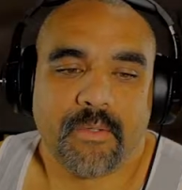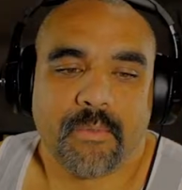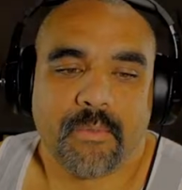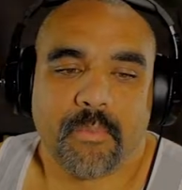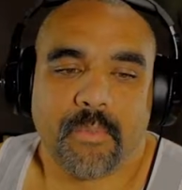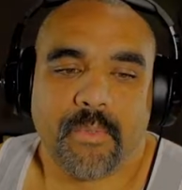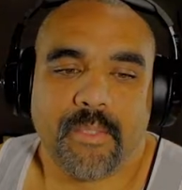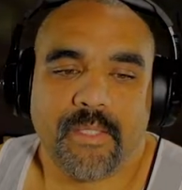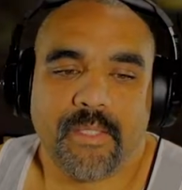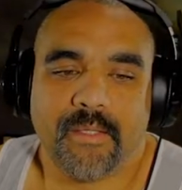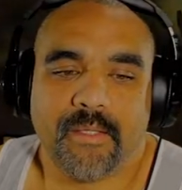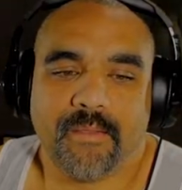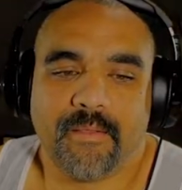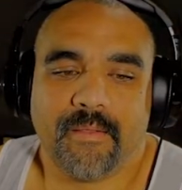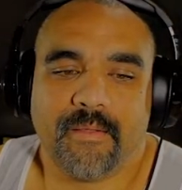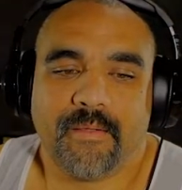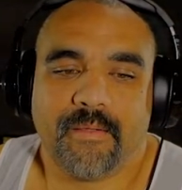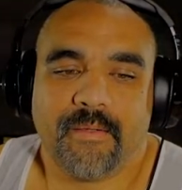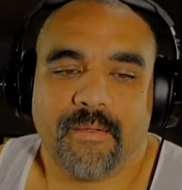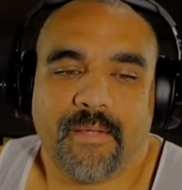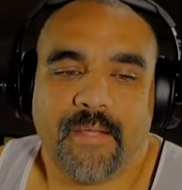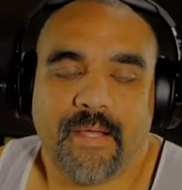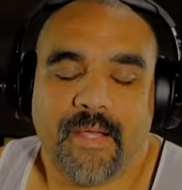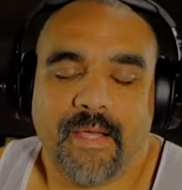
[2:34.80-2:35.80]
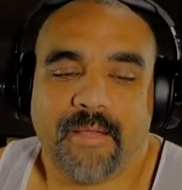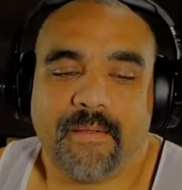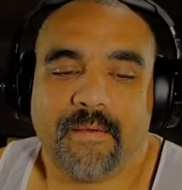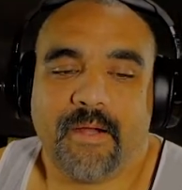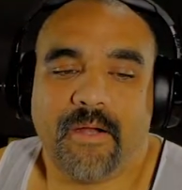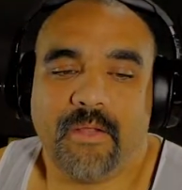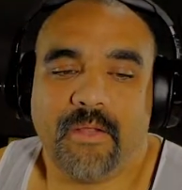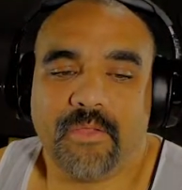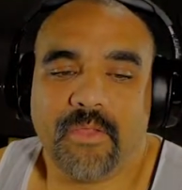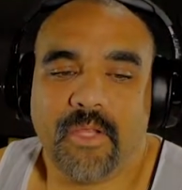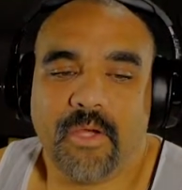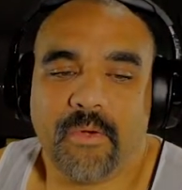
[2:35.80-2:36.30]
We had
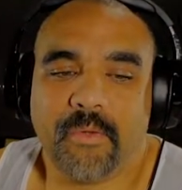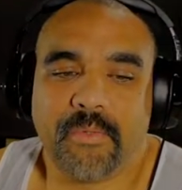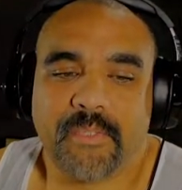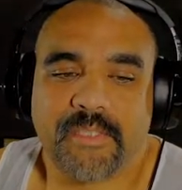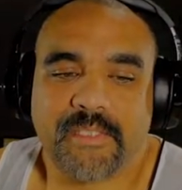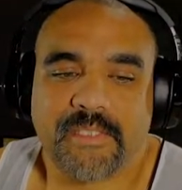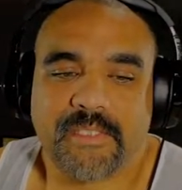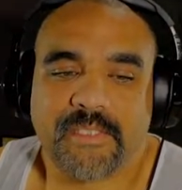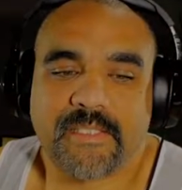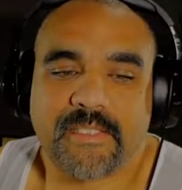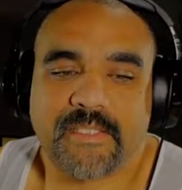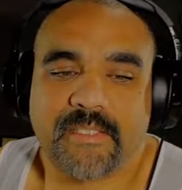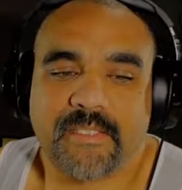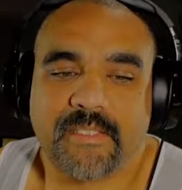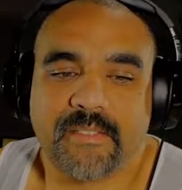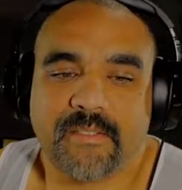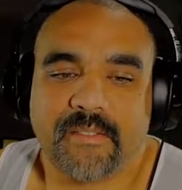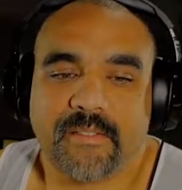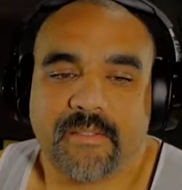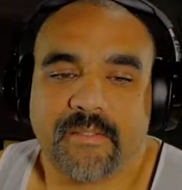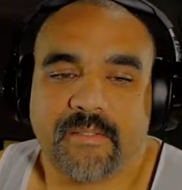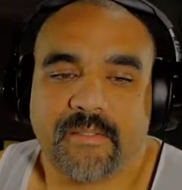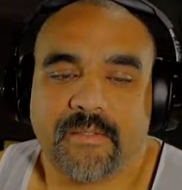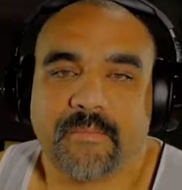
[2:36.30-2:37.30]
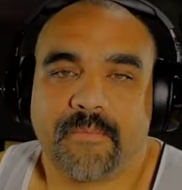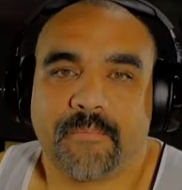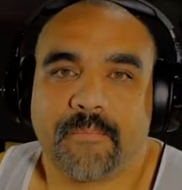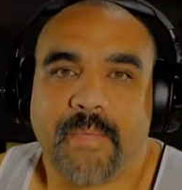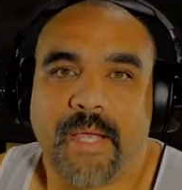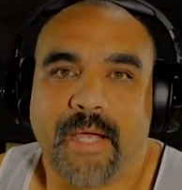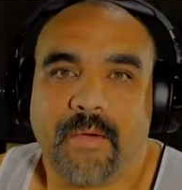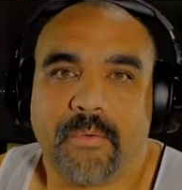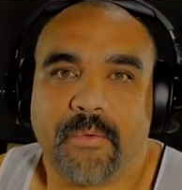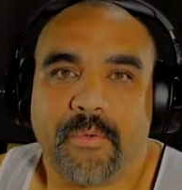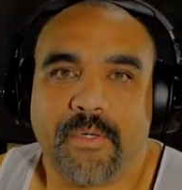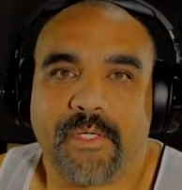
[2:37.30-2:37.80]
a lowest
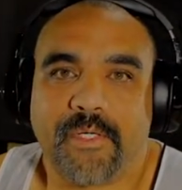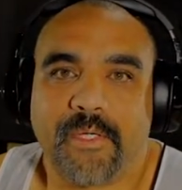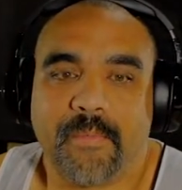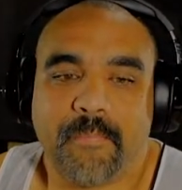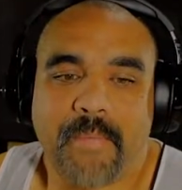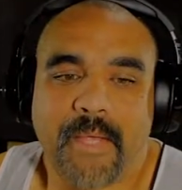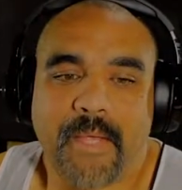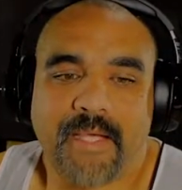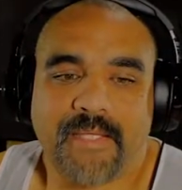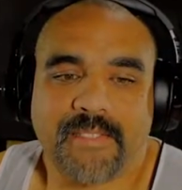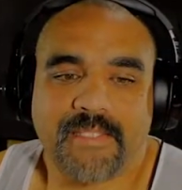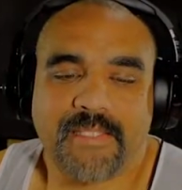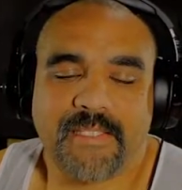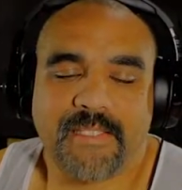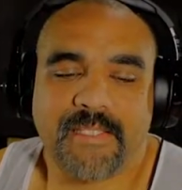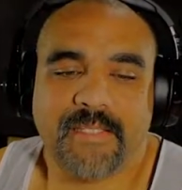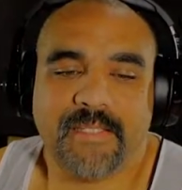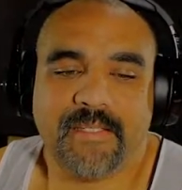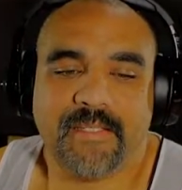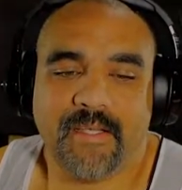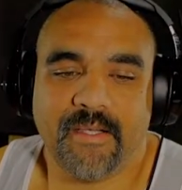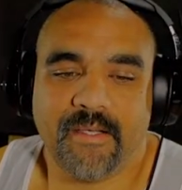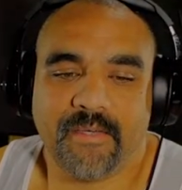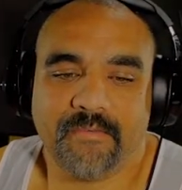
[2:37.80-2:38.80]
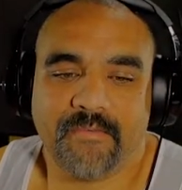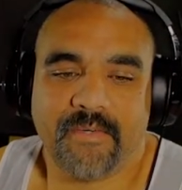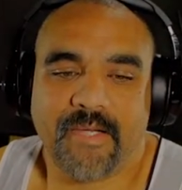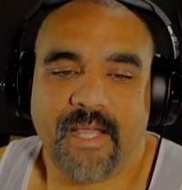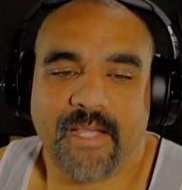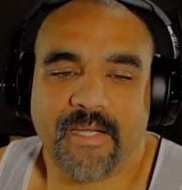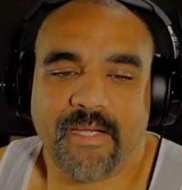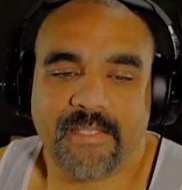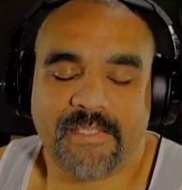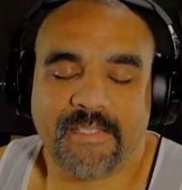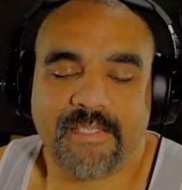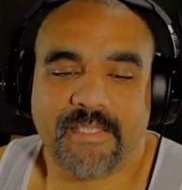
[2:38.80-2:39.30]
power capacity of
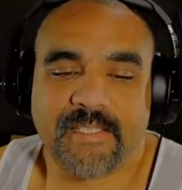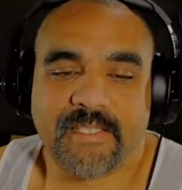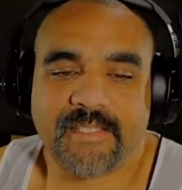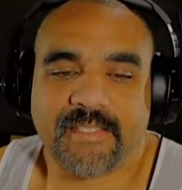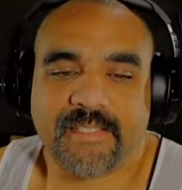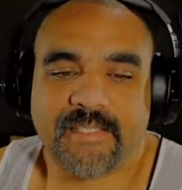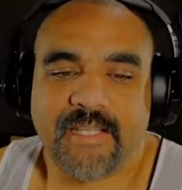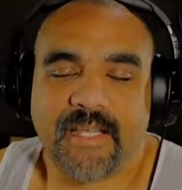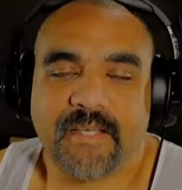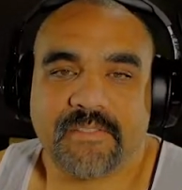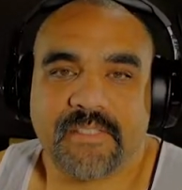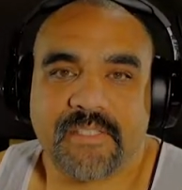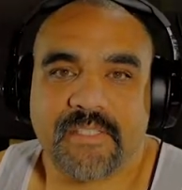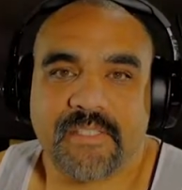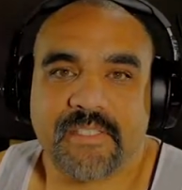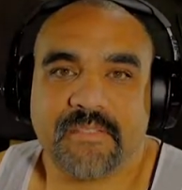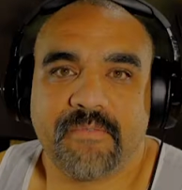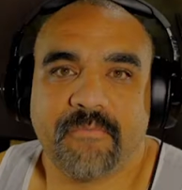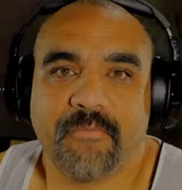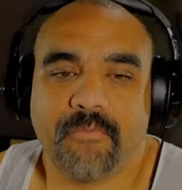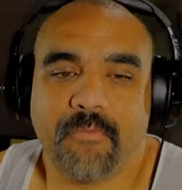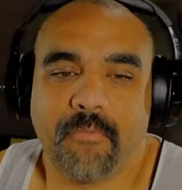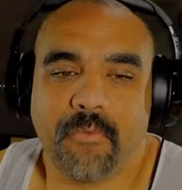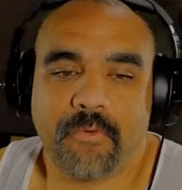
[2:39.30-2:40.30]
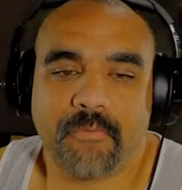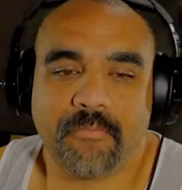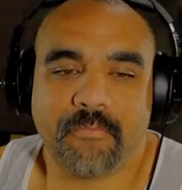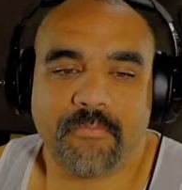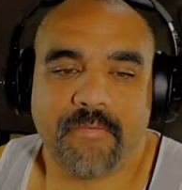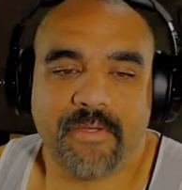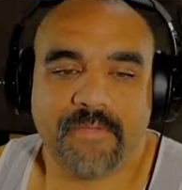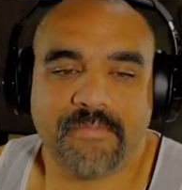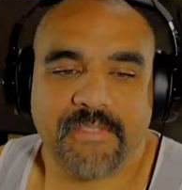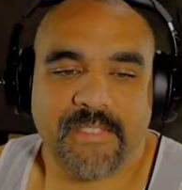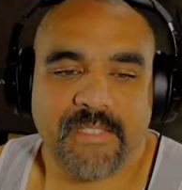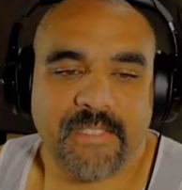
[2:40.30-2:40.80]

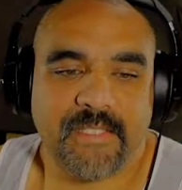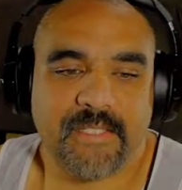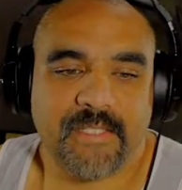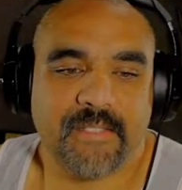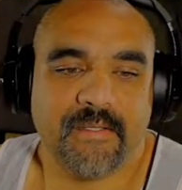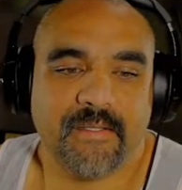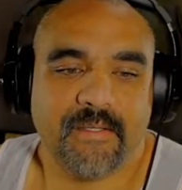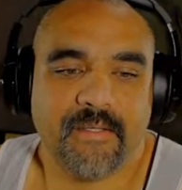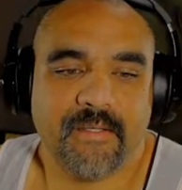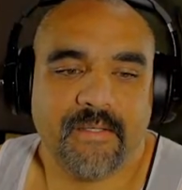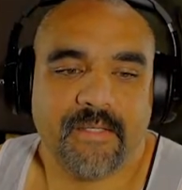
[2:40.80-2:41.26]
96,450.